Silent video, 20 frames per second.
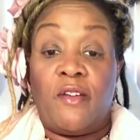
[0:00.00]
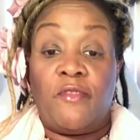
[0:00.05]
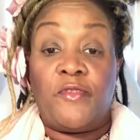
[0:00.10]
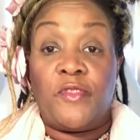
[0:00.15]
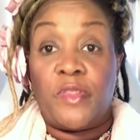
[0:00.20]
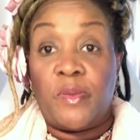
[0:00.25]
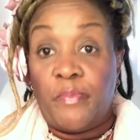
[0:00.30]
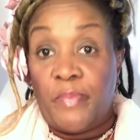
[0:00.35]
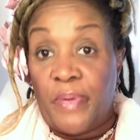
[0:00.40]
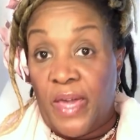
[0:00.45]

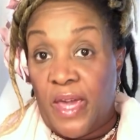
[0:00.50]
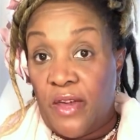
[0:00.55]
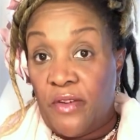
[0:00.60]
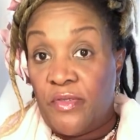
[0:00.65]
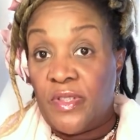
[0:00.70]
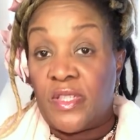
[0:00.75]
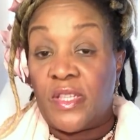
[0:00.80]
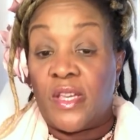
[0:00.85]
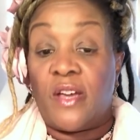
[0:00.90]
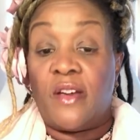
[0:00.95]
for the
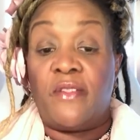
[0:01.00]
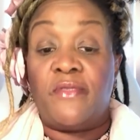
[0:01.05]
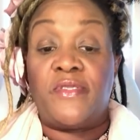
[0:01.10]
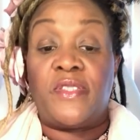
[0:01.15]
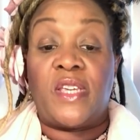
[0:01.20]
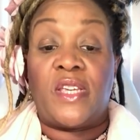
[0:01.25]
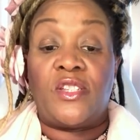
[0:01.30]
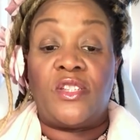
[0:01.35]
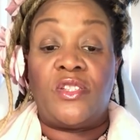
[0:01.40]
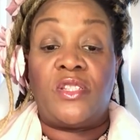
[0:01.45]
parents of
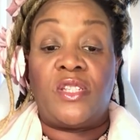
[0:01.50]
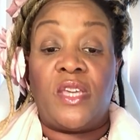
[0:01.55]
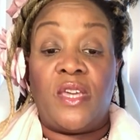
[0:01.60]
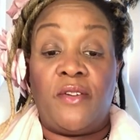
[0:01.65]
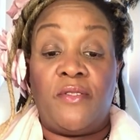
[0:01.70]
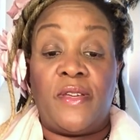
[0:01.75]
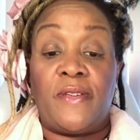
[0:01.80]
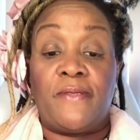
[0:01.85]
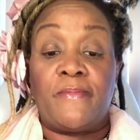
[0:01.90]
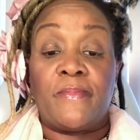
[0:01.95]

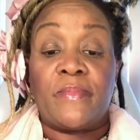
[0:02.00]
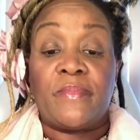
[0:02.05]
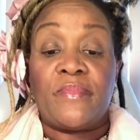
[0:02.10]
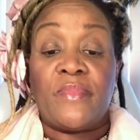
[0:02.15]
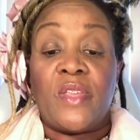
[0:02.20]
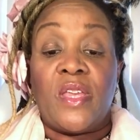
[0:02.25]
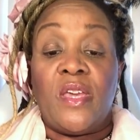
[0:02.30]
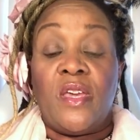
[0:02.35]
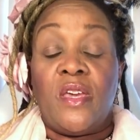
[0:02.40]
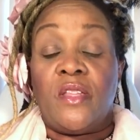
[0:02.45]
Sagittarian.
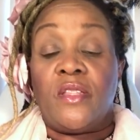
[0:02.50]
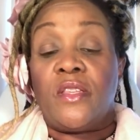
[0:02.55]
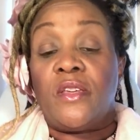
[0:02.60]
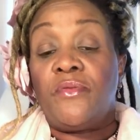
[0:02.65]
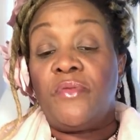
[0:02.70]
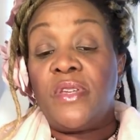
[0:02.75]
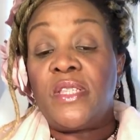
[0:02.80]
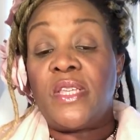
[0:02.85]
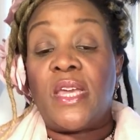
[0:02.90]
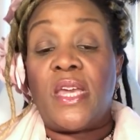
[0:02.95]

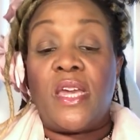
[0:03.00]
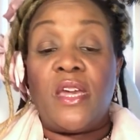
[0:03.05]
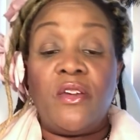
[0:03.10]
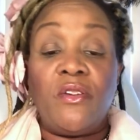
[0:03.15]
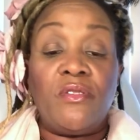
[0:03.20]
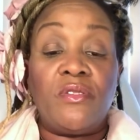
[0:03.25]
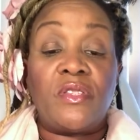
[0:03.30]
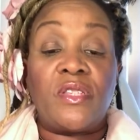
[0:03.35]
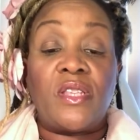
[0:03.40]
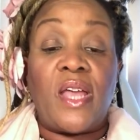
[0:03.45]
There is an
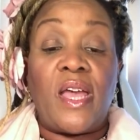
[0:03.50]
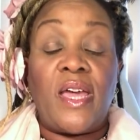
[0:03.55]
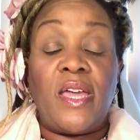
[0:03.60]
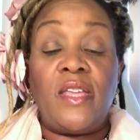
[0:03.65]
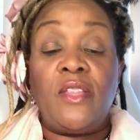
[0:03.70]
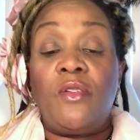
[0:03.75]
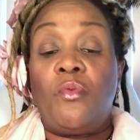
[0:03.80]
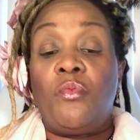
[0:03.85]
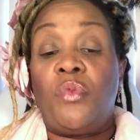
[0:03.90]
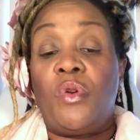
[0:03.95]
air
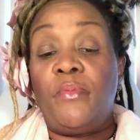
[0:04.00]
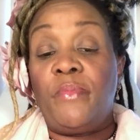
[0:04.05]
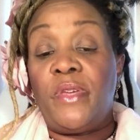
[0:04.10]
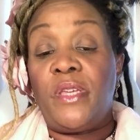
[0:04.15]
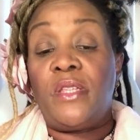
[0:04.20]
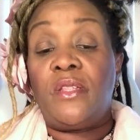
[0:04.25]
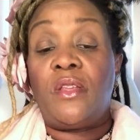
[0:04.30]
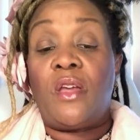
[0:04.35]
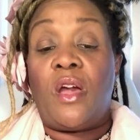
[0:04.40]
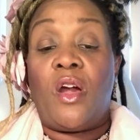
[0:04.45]
sign
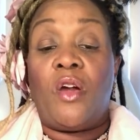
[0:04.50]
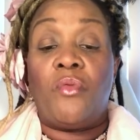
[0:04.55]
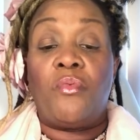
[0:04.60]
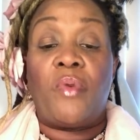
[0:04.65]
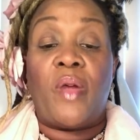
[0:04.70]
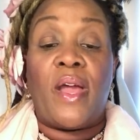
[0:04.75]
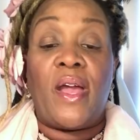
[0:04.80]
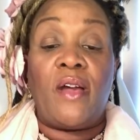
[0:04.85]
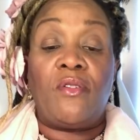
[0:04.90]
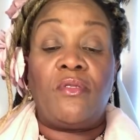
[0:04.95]
woman
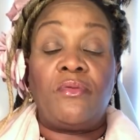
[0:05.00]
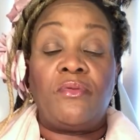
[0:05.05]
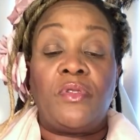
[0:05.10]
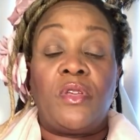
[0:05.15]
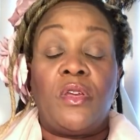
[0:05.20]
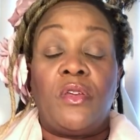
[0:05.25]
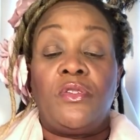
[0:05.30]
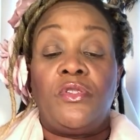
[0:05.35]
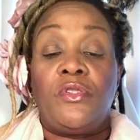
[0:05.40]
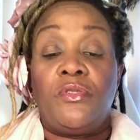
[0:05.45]

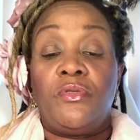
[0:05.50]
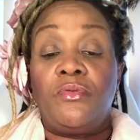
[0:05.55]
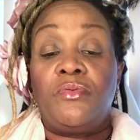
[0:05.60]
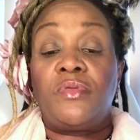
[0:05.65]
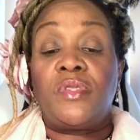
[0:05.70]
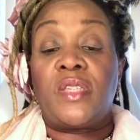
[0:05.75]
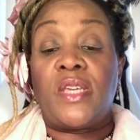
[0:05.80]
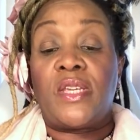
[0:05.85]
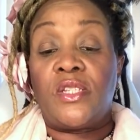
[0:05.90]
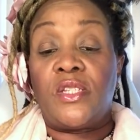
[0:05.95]
around
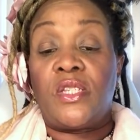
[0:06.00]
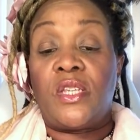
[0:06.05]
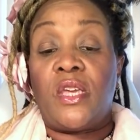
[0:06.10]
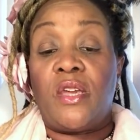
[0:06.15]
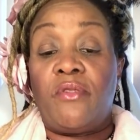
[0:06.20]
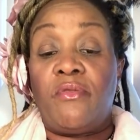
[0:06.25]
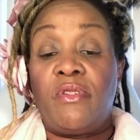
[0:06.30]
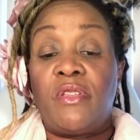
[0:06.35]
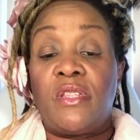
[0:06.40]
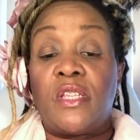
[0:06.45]
you,
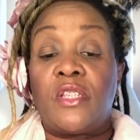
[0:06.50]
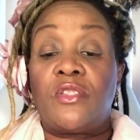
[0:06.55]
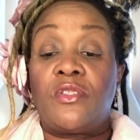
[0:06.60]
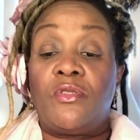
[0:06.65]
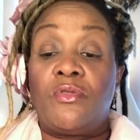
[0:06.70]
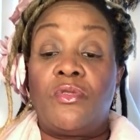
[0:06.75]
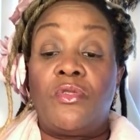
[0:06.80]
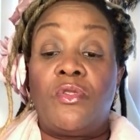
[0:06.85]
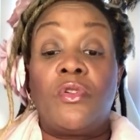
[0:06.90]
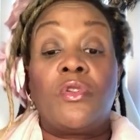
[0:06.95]
Sagittarians, that's
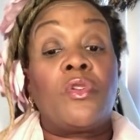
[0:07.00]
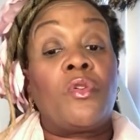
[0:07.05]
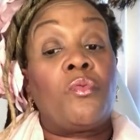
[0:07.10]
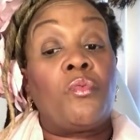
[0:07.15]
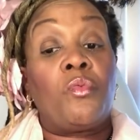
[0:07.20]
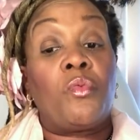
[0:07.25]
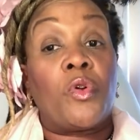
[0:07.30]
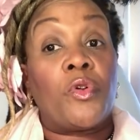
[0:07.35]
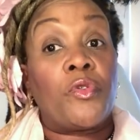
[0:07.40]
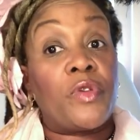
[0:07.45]
no longer
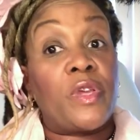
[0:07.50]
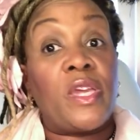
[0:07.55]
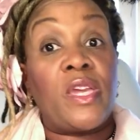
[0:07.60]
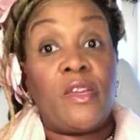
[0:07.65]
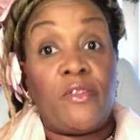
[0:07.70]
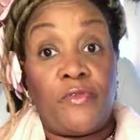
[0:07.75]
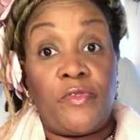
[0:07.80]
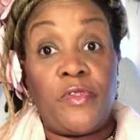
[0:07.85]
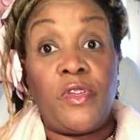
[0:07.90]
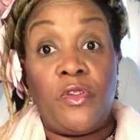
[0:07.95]

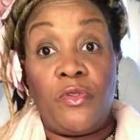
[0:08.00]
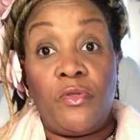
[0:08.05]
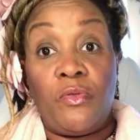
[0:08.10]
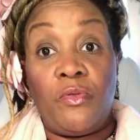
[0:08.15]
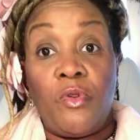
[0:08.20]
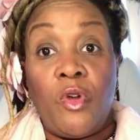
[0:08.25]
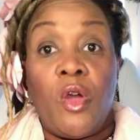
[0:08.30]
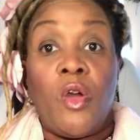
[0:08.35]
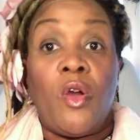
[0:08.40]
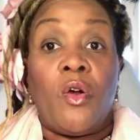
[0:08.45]
working for
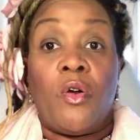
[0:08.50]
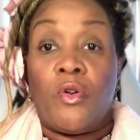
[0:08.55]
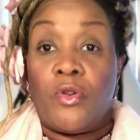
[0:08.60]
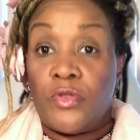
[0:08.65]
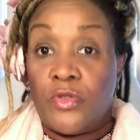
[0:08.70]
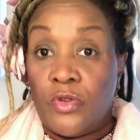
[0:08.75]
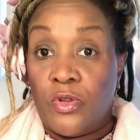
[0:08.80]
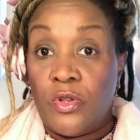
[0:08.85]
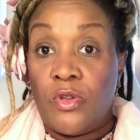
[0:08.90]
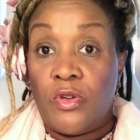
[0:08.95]
you or
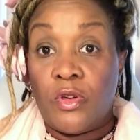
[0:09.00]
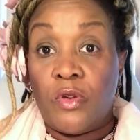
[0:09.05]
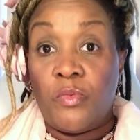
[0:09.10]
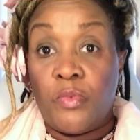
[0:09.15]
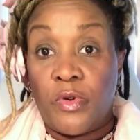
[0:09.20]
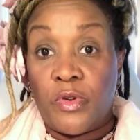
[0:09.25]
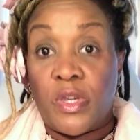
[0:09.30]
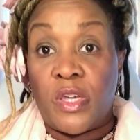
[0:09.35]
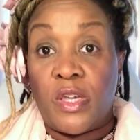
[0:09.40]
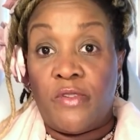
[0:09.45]
no longer
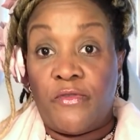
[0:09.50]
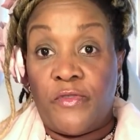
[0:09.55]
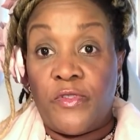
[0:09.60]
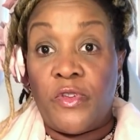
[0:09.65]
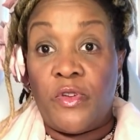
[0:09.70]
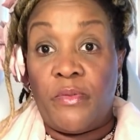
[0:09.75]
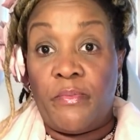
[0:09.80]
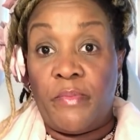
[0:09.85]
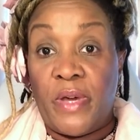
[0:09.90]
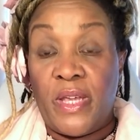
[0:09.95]
working for
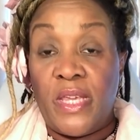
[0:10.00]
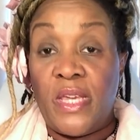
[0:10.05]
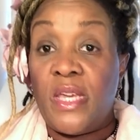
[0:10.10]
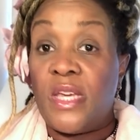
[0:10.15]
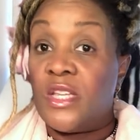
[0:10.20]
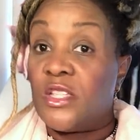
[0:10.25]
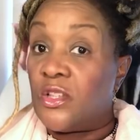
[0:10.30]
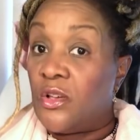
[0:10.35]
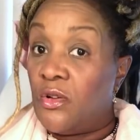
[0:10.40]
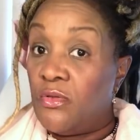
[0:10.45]
your
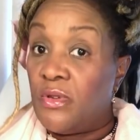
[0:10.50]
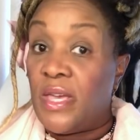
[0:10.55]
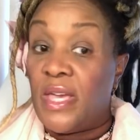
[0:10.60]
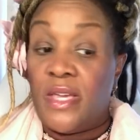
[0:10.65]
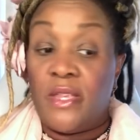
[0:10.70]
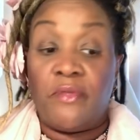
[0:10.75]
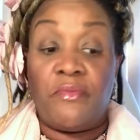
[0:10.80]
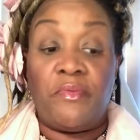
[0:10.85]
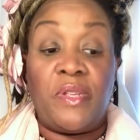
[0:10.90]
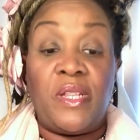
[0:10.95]
money. It's
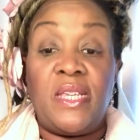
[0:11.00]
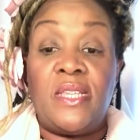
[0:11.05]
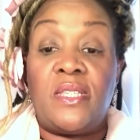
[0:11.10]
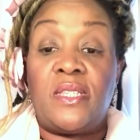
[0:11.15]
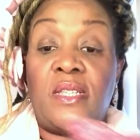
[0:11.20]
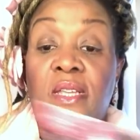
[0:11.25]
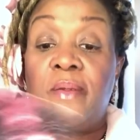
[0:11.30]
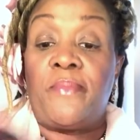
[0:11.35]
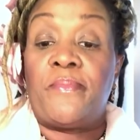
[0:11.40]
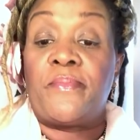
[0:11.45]
okay to
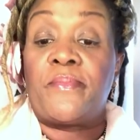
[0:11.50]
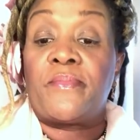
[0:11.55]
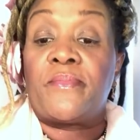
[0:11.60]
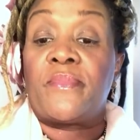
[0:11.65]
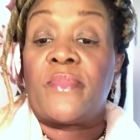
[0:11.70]
release them.